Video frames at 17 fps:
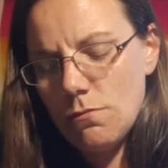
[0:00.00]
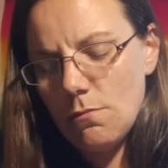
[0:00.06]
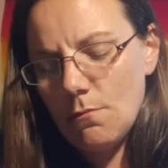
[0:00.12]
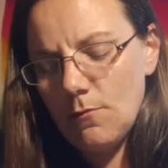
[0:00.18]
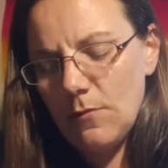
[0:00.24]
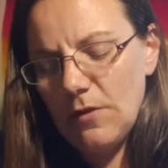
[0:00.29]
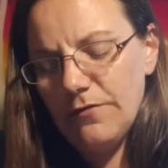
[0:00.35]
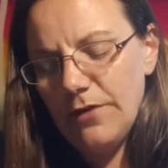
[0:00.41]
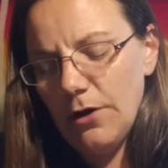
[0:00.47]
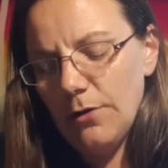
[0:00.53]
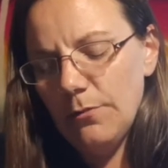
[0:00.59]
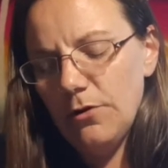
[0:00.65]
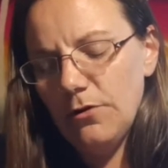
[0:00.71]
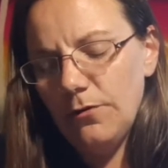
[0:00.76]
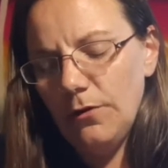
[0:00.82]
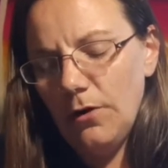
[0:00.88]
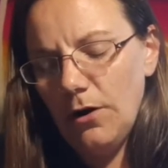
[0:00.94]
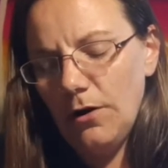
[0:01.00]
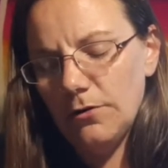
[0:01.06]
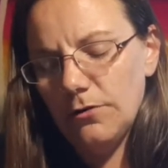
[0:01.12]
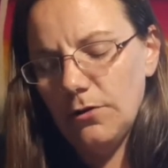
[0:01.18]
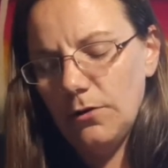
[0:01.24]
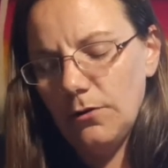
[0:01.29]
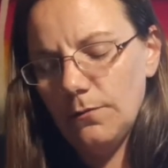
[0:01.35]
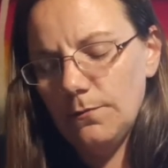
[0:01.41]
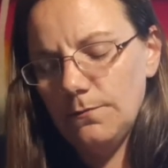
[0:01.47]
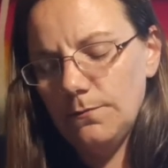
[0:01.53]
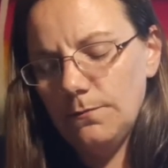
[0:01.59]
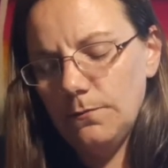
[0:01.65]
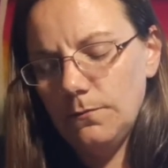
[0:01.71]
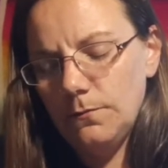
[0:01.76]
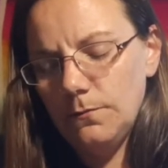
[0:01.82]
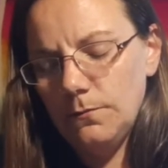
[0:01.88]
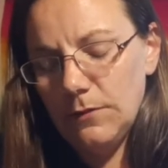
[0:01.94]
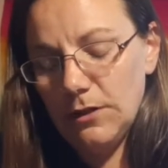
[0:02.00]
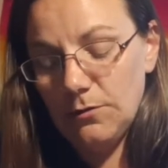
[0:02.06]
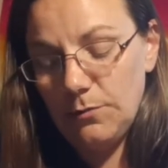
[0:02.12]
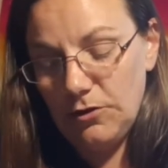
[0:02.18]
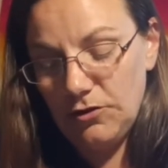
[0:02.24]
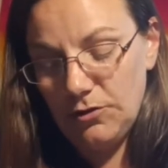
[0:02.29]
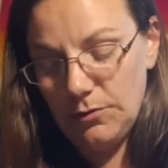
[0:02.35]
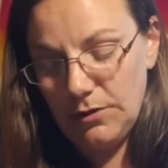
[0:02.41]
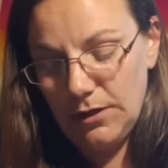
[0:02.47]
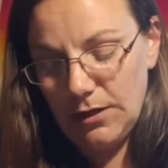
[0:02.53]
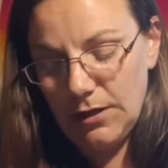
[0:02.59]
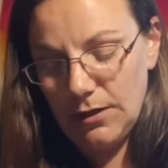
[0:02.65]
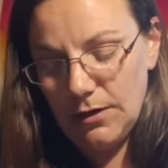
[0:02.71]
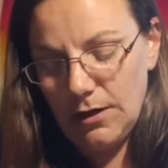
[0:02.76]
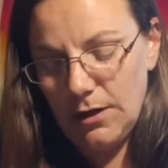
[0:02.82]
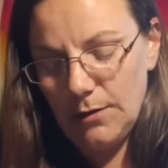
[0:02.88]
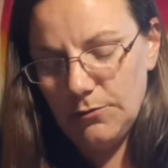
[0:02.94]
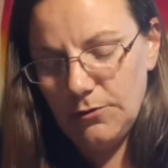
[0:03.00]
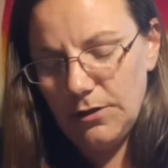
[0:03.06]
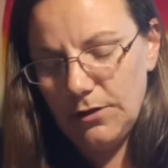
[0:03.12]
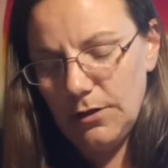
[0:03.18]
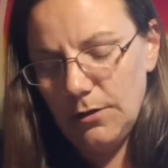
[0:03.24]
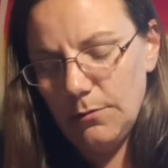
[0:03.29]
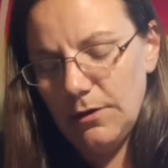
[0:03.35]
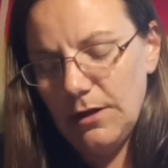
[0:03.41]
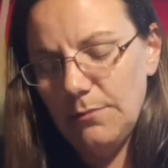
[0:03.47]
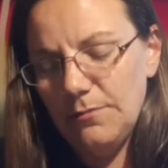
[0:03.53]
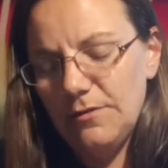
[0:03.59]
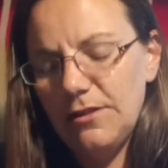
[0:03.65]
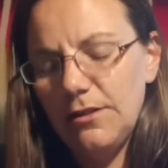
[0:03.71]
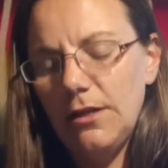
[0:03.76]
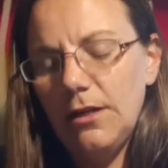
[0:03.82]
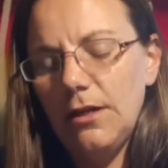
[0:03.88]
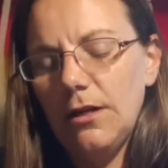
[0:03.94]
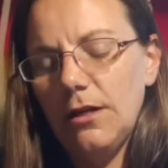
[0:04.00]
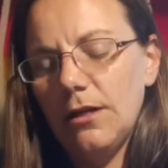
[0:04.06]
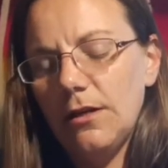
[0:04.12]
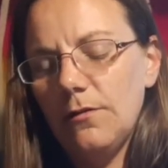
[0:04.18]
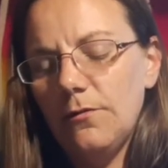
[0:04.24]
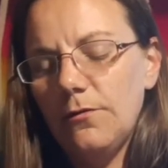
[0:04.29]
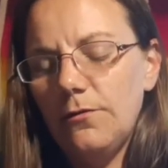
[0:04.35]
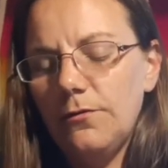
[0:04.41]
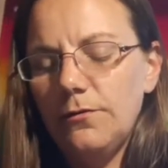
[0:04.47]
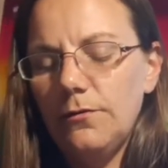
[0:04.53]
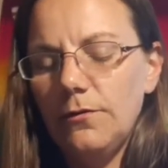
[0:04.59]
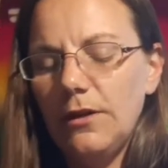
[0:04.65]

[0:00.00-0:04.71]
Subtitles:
Very beautiful heart though. Especially with the King of Cups right there. But I'm seeing it like